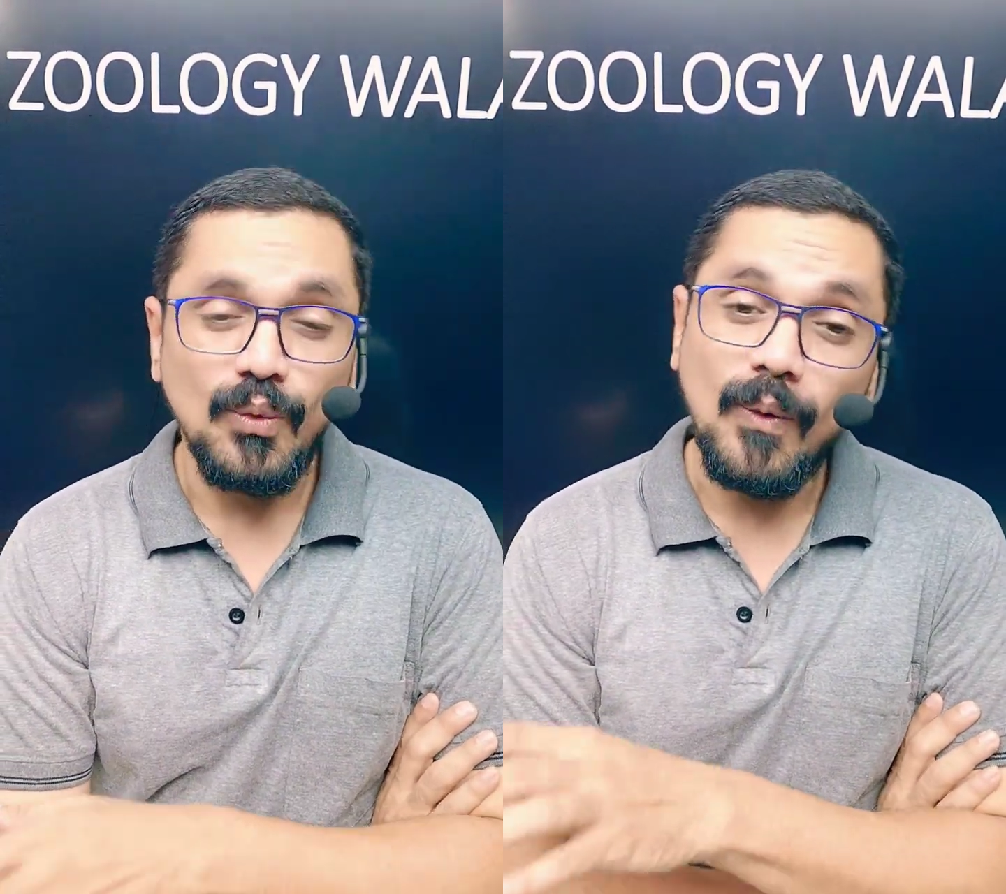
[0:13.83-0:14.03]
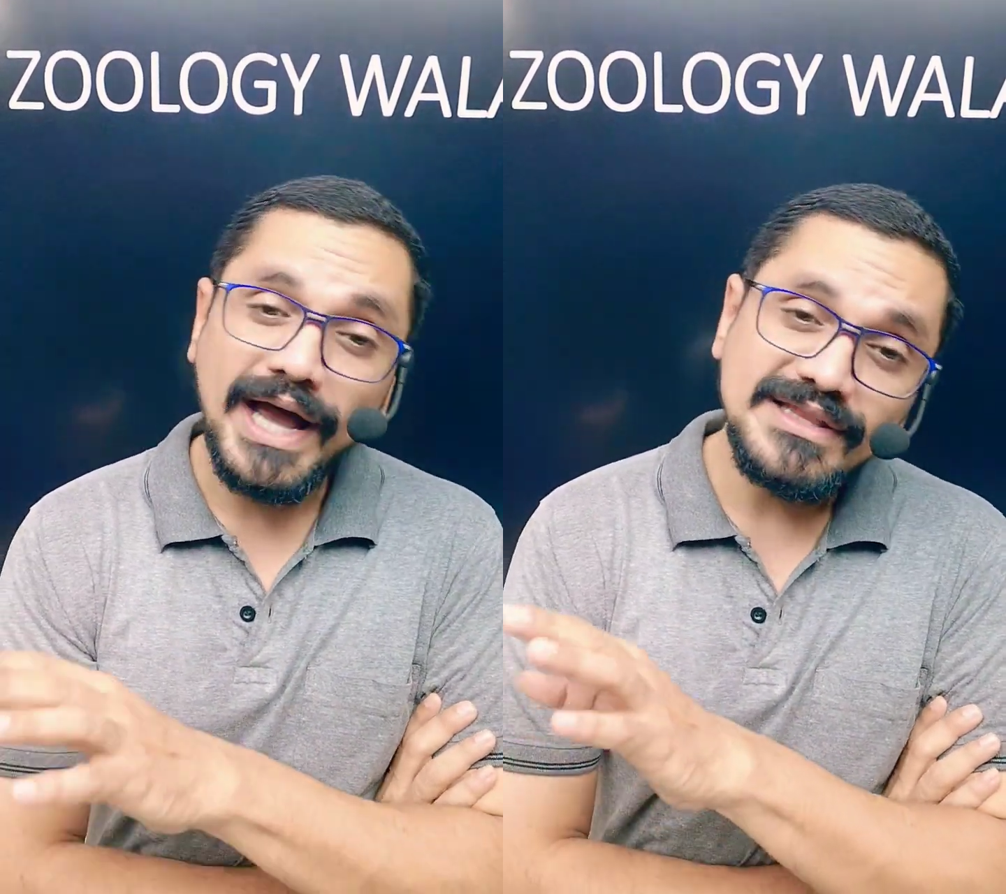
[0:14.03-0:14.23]

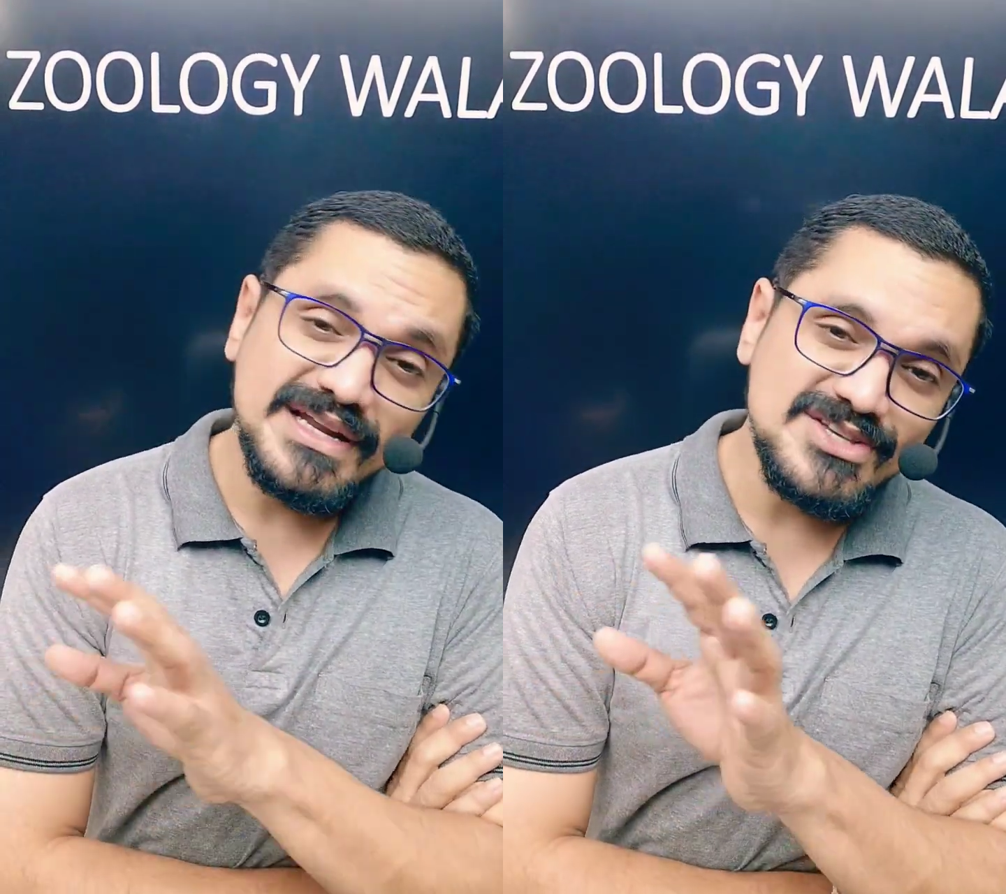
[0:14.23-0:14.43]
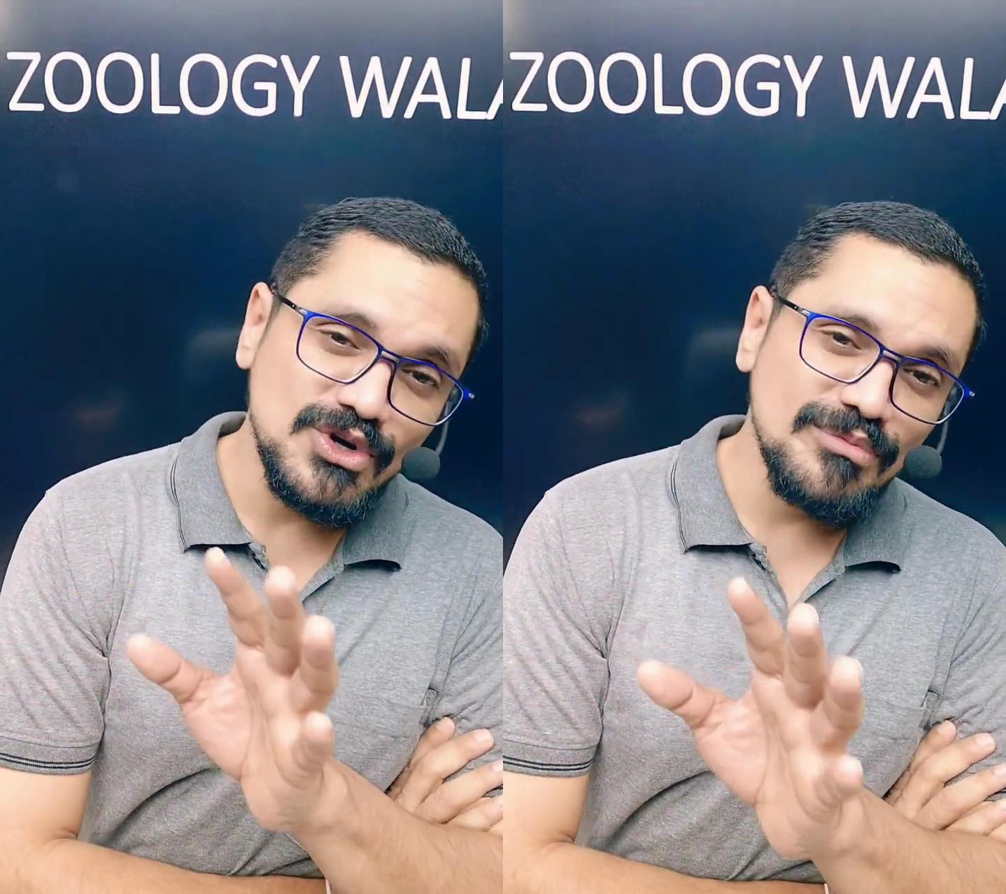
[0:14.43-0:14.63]
Why
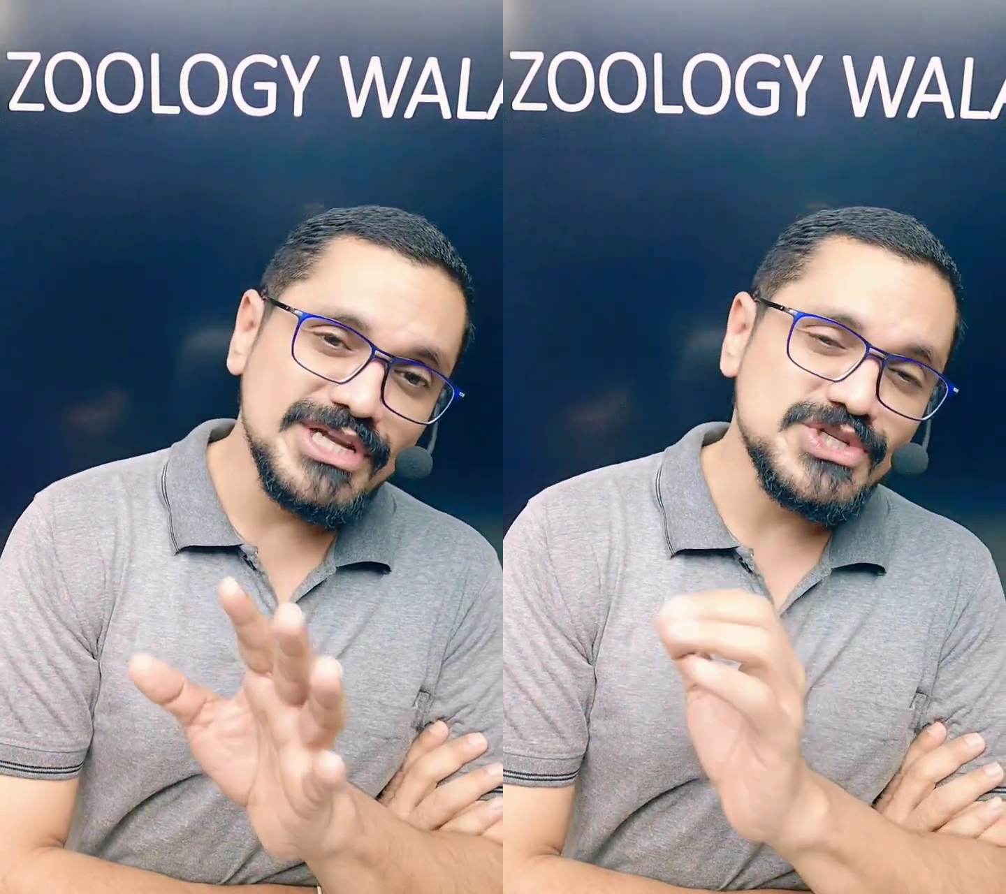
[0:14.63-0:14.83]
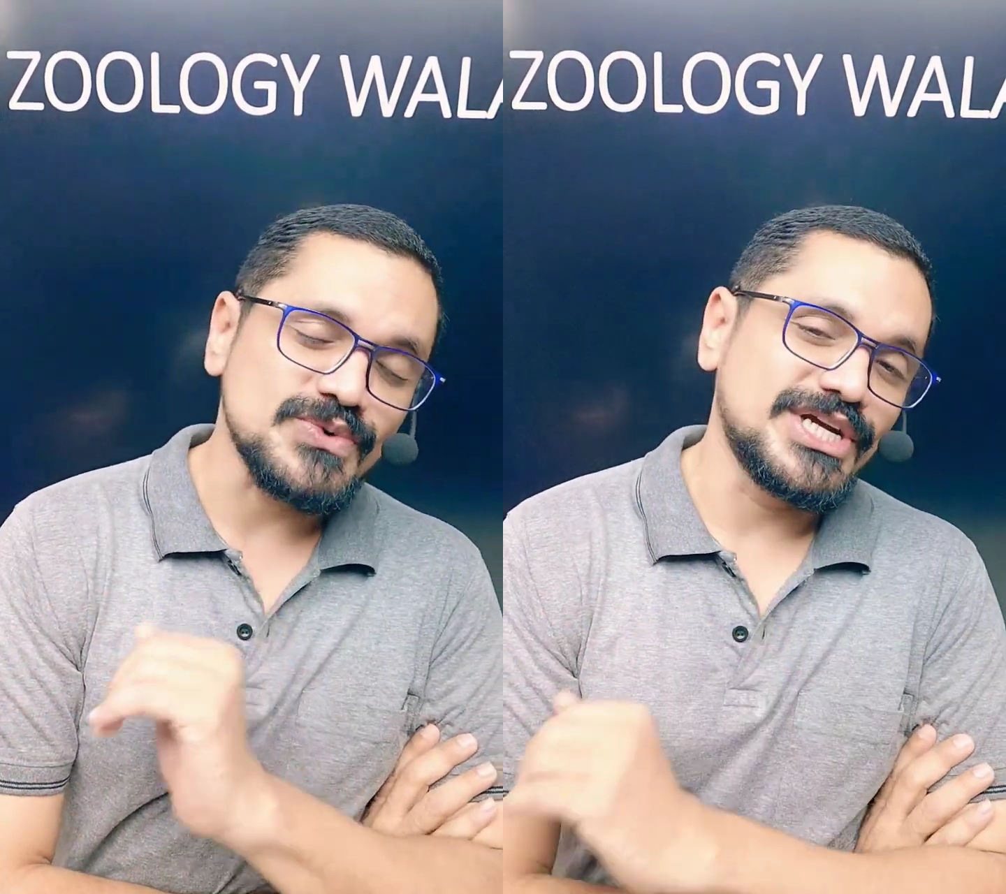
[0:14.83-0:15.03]
there is no
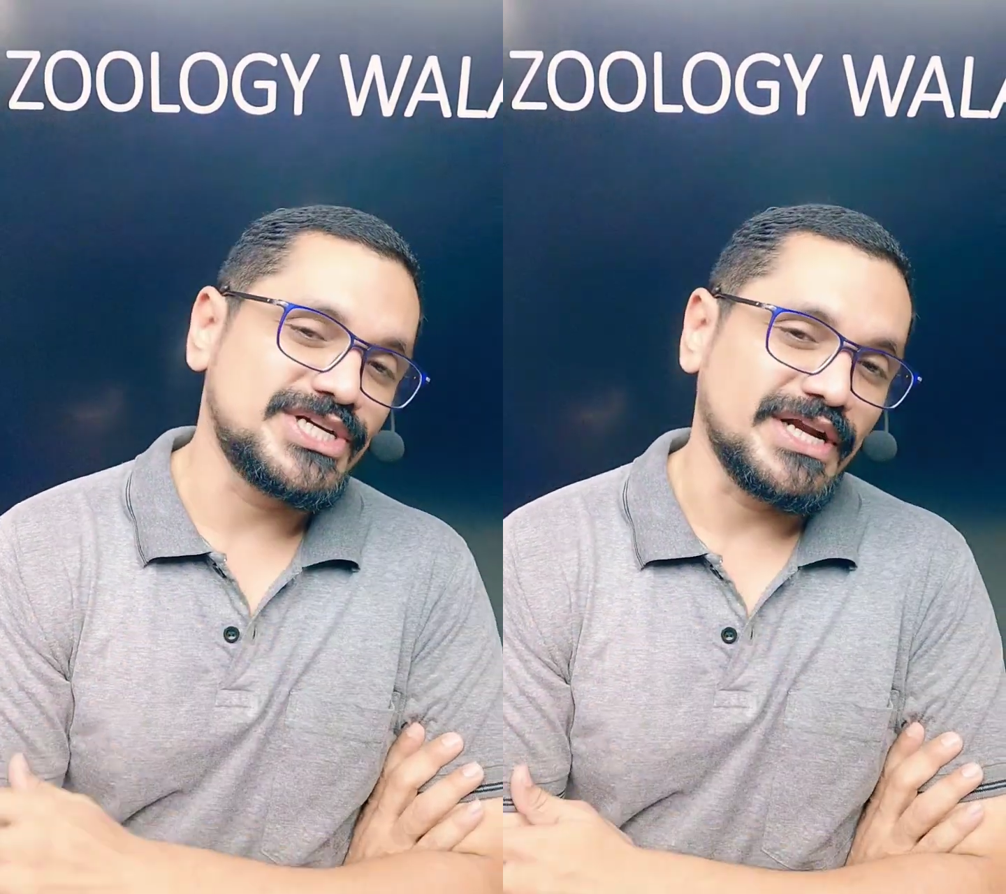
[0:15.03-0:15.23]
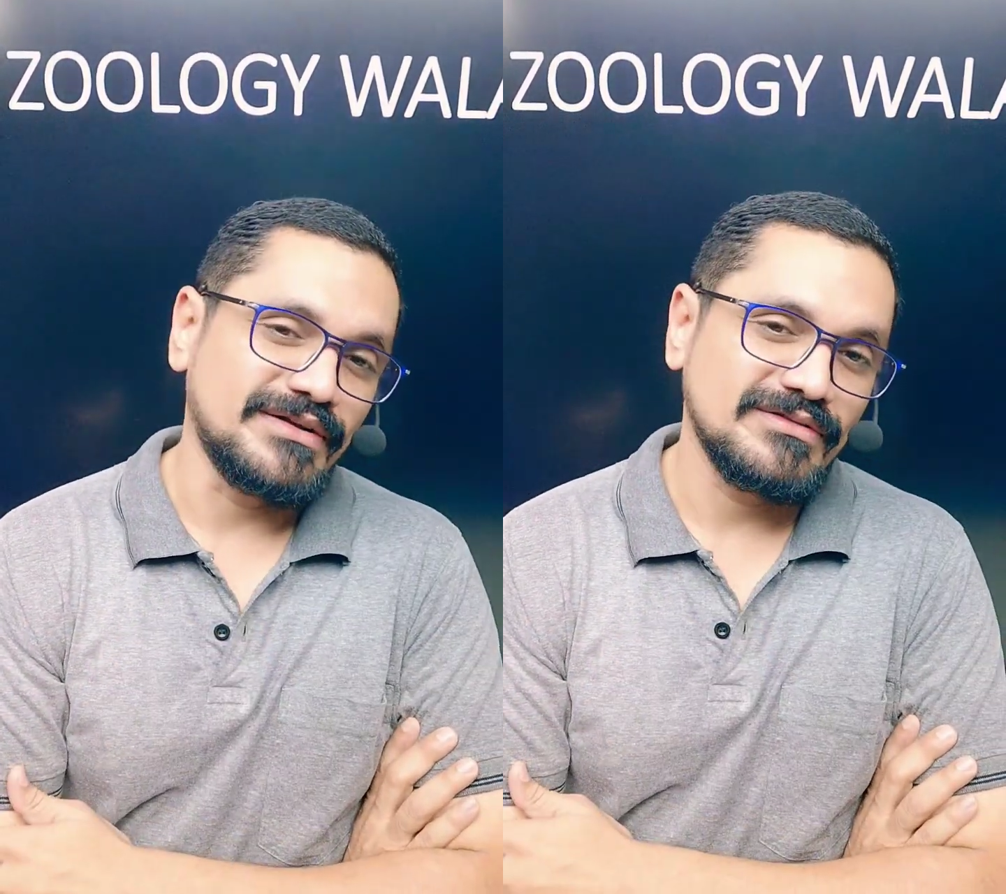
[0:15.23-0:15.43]

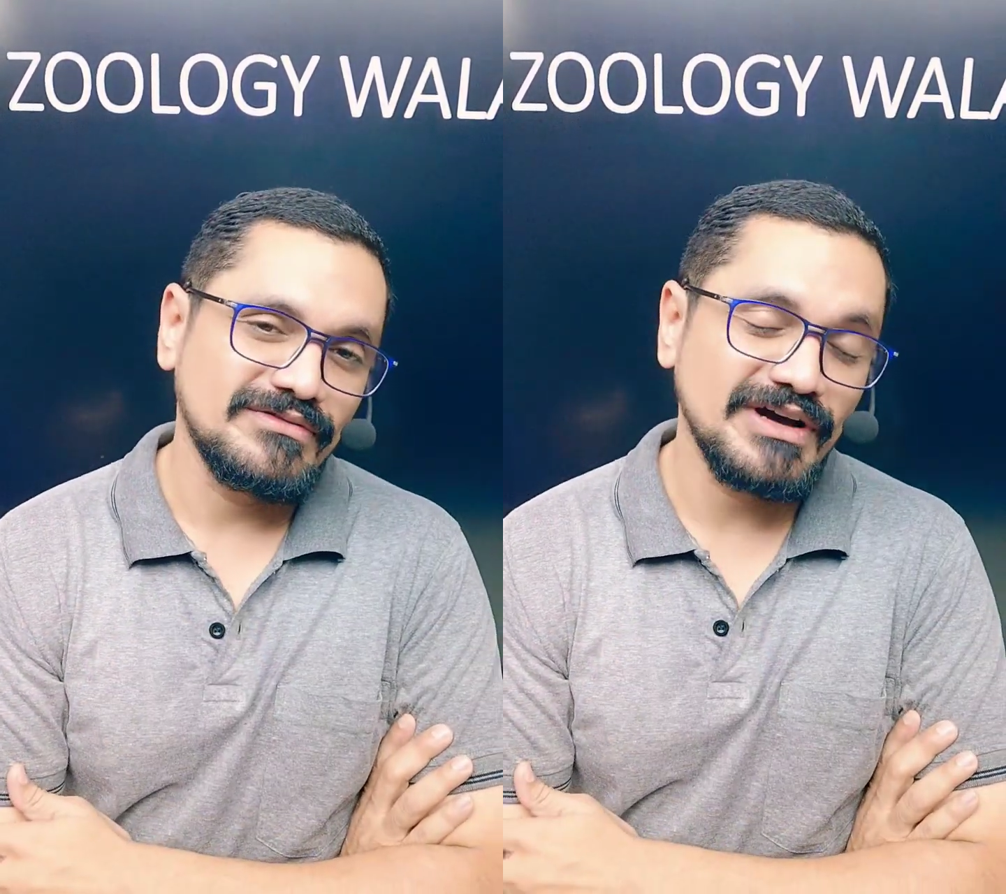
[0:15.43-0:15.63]
menstruation?